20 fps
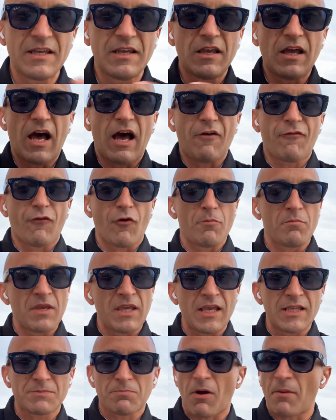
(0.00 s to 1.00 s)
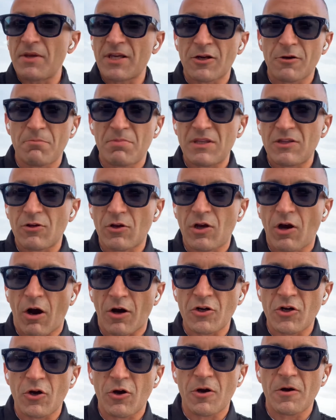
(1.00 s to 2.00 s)
Uh, for me, it's probably gonna be the
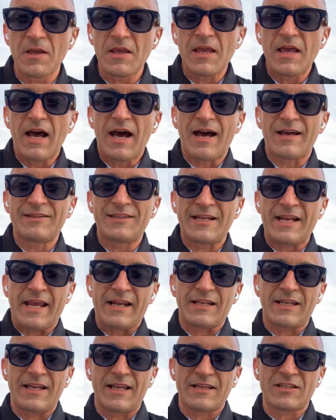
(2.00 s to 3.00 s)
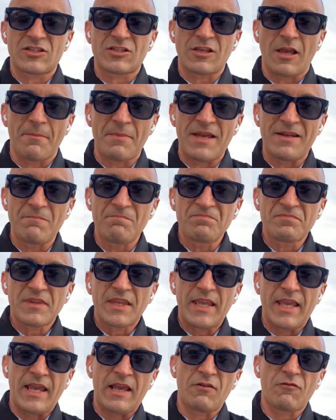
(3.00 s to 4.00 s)
Gartner uh, Data Analytics Summit
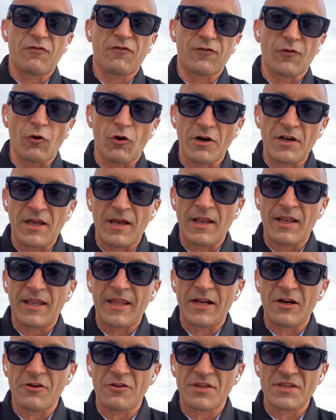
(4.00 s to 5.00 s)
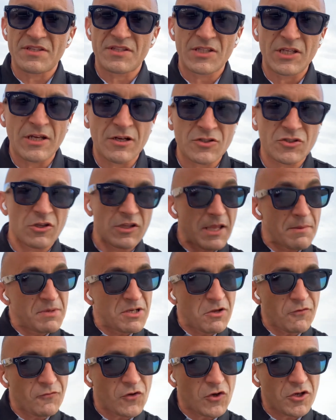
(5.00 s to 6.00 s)
in Florida later this year. So let me
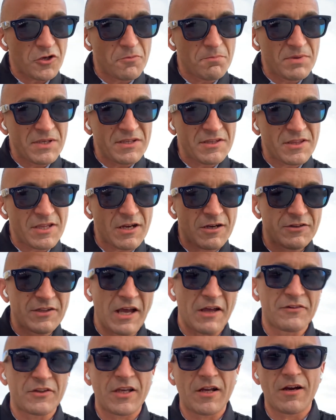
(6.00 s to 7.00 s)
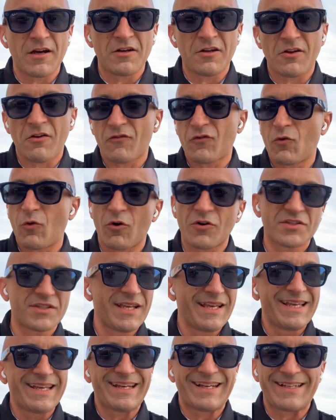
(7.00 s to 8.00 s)
know if you're gonna be there down there, and then of course,
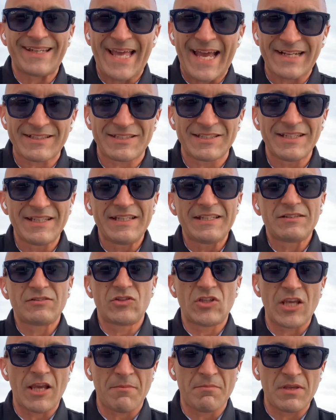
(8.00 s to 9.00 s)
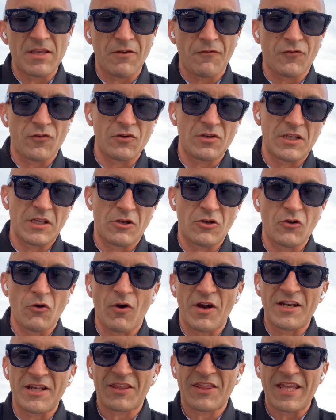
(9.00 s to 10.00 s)
connect, DM me if you need to know
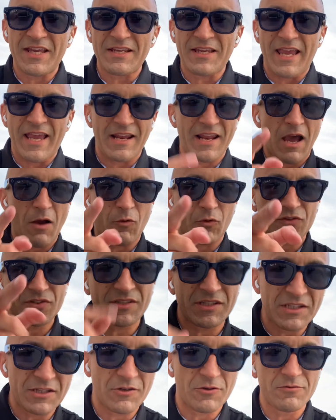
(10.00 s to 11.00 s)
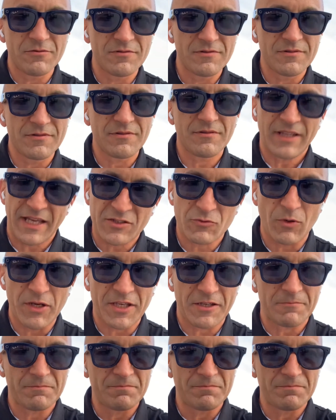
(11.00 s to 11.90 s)
anything, and I will see you next week.